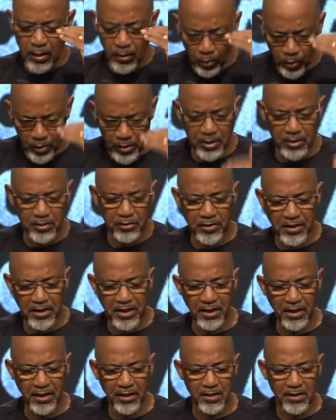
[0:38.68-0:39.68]
We'll
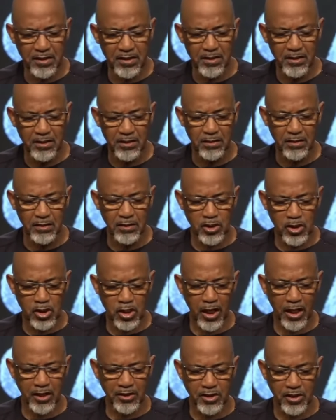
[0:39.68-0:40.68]
read
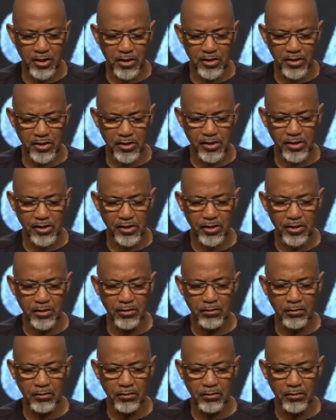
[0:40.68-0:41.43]
Judges,